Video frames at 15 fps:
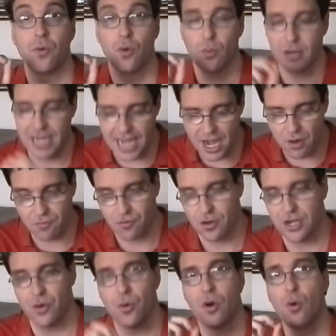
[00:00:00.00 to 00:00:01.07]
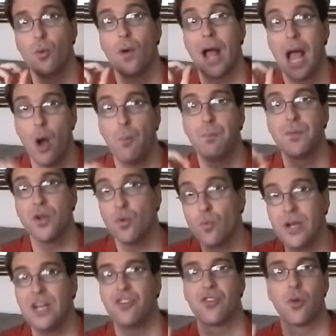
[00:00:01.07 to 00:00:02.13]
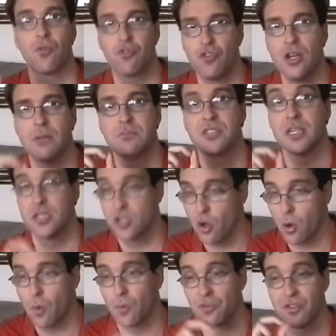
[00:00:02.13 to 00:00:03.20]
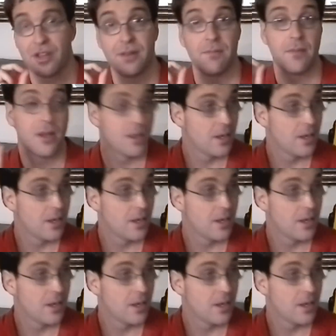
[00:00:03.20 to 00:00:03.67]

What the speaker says: who will care for you, who will help you reach those dreams and goals and